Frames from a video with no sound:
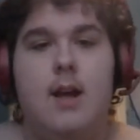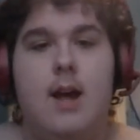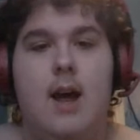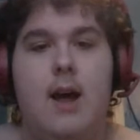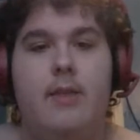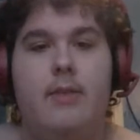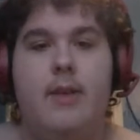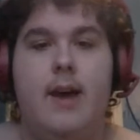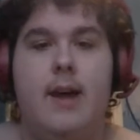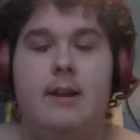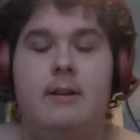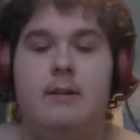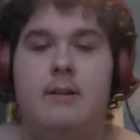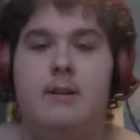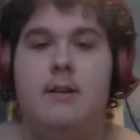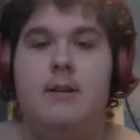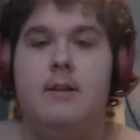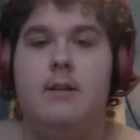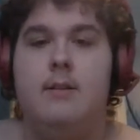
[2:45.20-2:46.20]
And
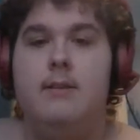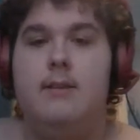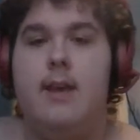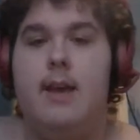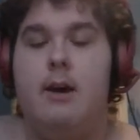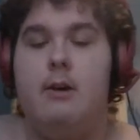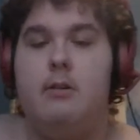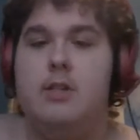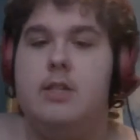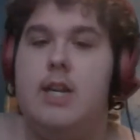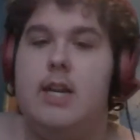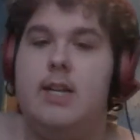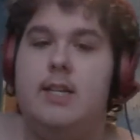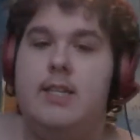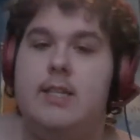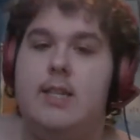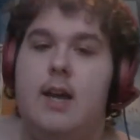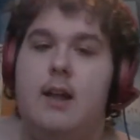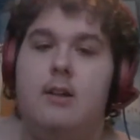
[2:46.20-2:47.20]
then they all stand
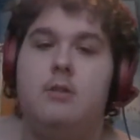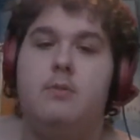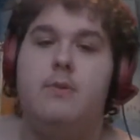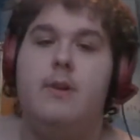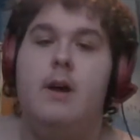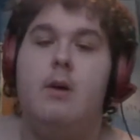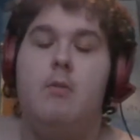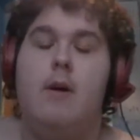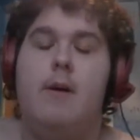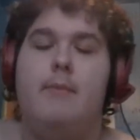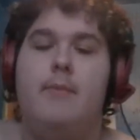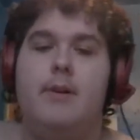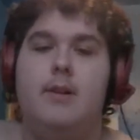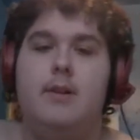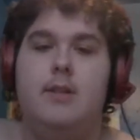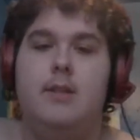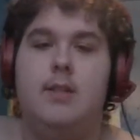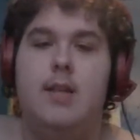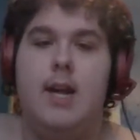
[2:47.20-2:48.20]
in silence with their
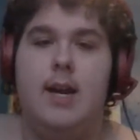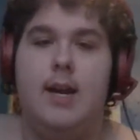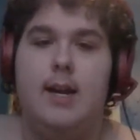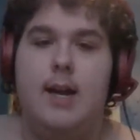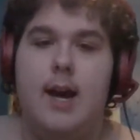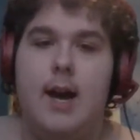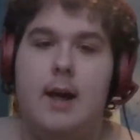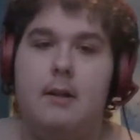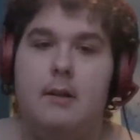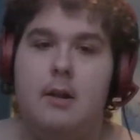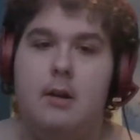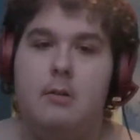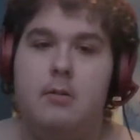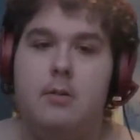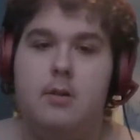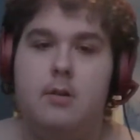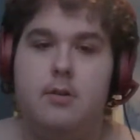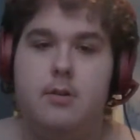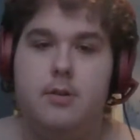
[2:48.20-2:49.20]
weapons, and Kylo
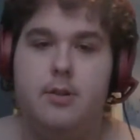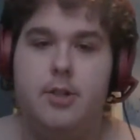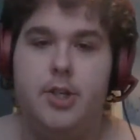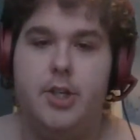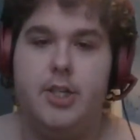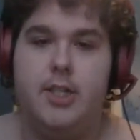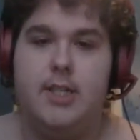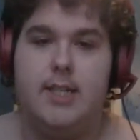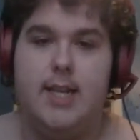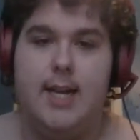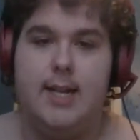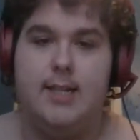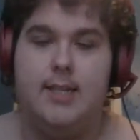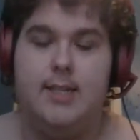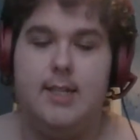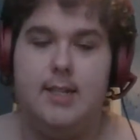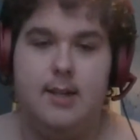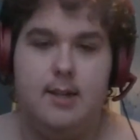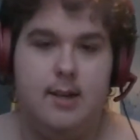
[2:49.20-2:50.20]
just
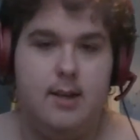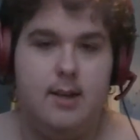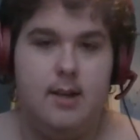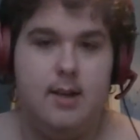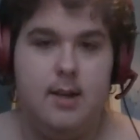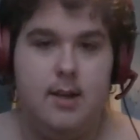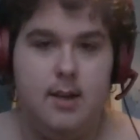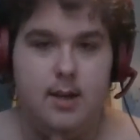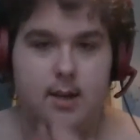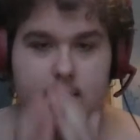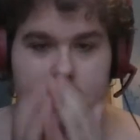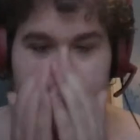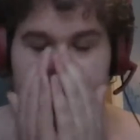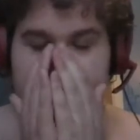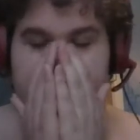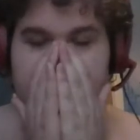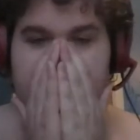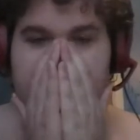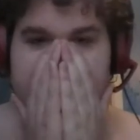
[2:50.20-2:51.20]
says,
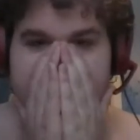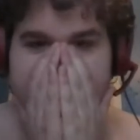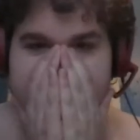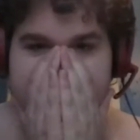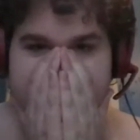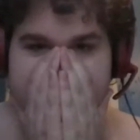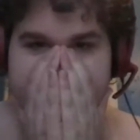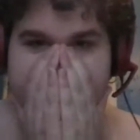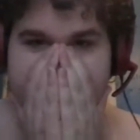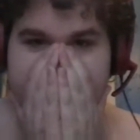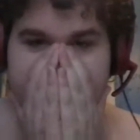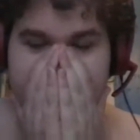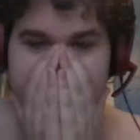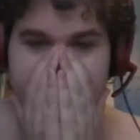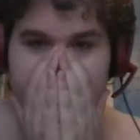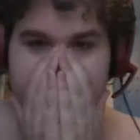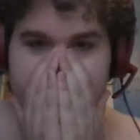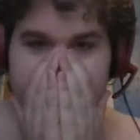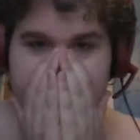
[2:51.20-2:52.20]
The missing
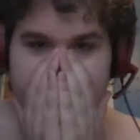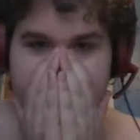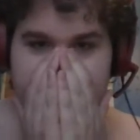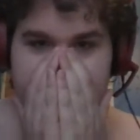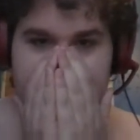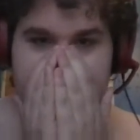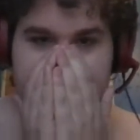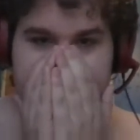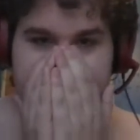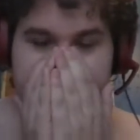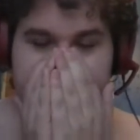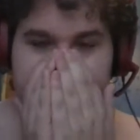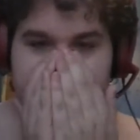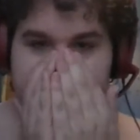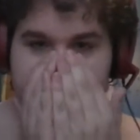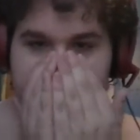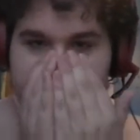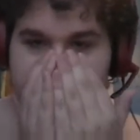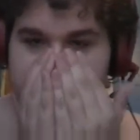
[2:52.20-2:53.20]
piece
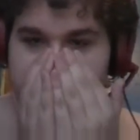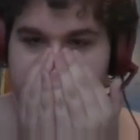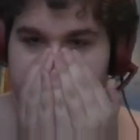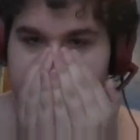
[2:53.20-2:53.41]
is here.